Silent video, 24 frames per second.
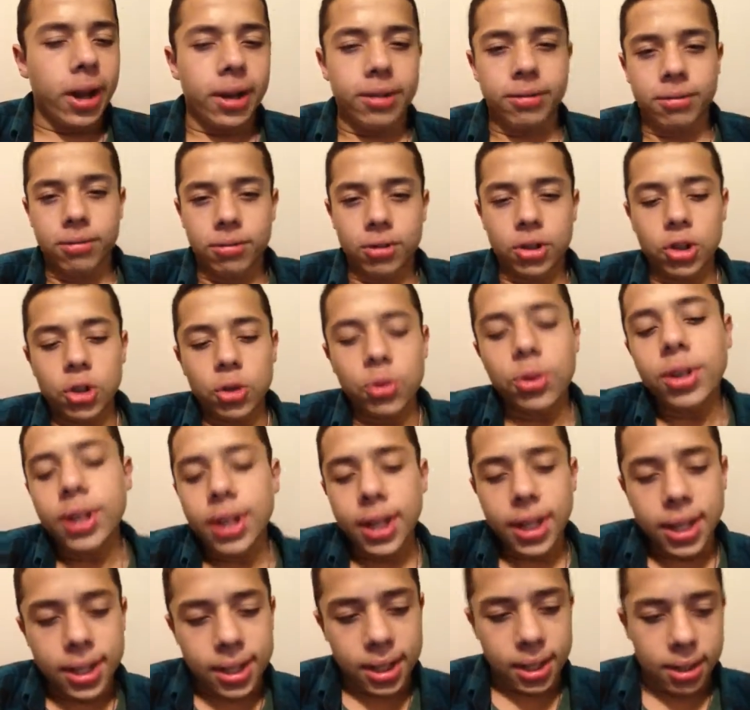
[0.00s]
and
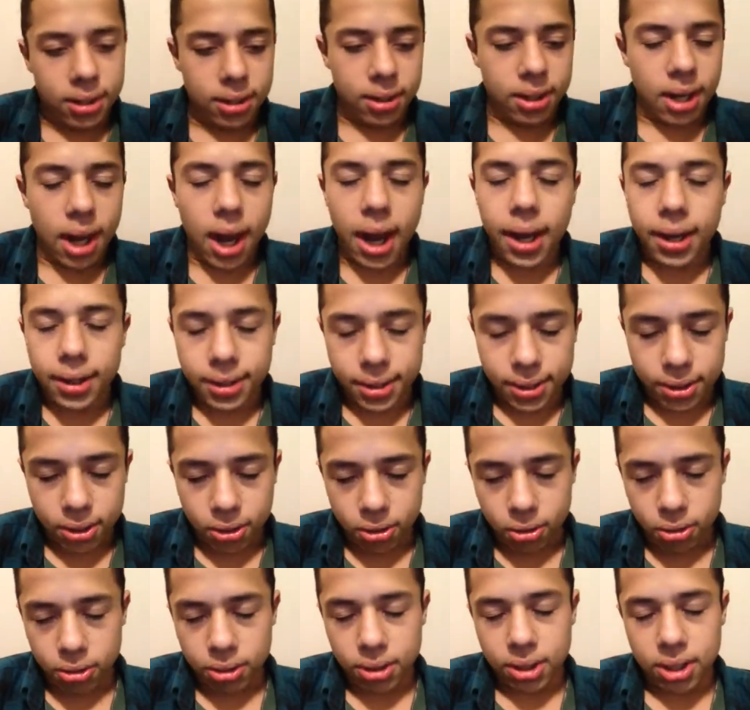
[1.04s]
trees and
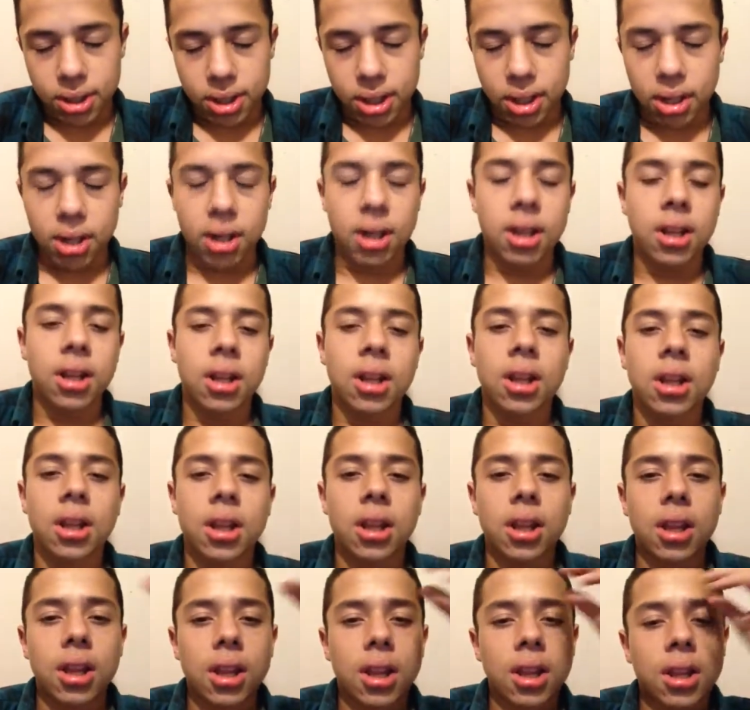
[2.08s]
dinosaurs and
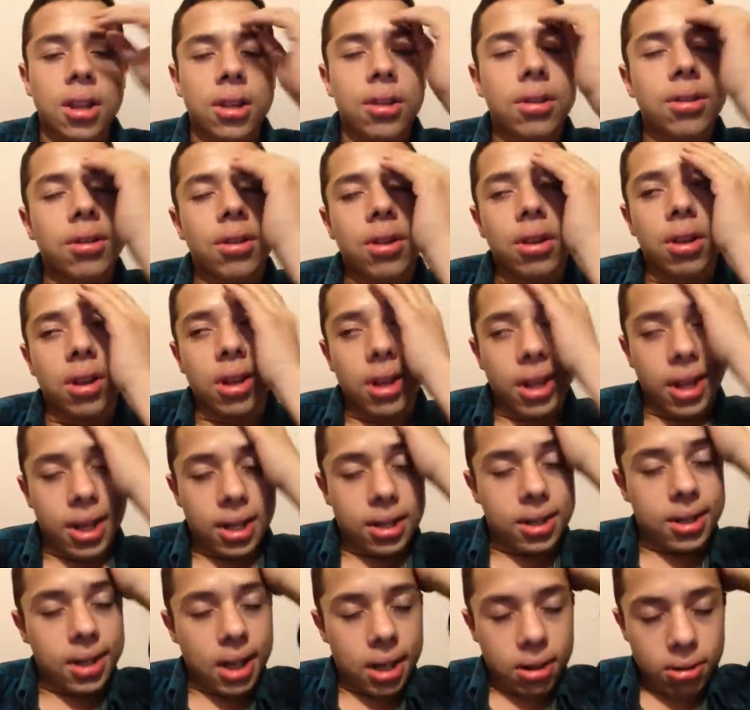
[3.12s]

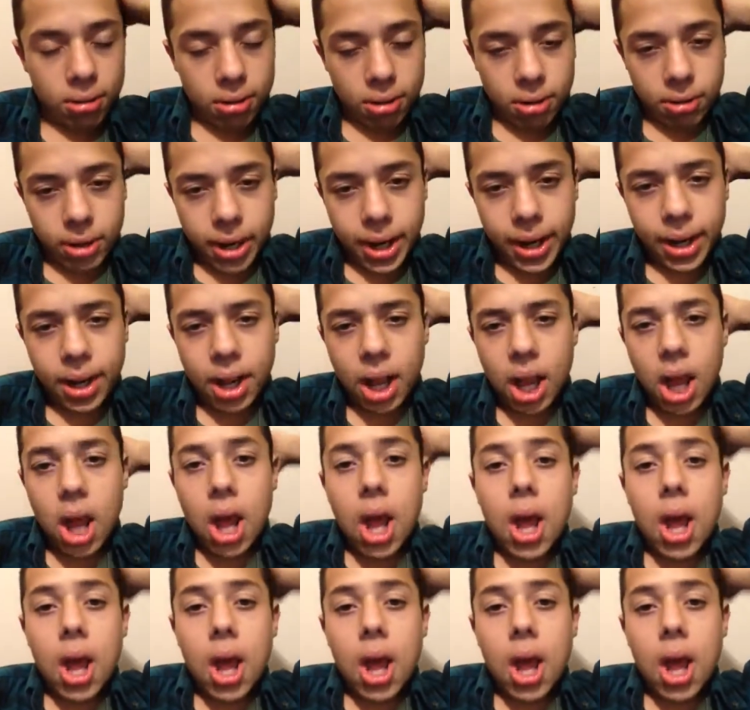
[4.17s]
etc. Right?